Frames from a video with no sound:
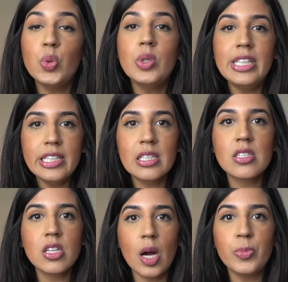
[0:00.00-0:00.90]
you need to
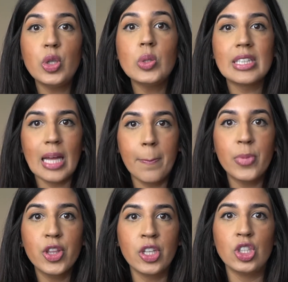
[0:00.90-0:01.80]
stop using that
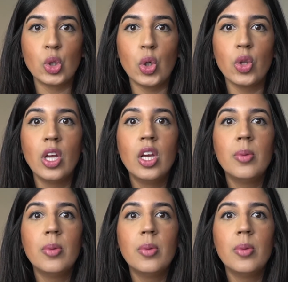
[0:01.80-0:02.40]
birth control.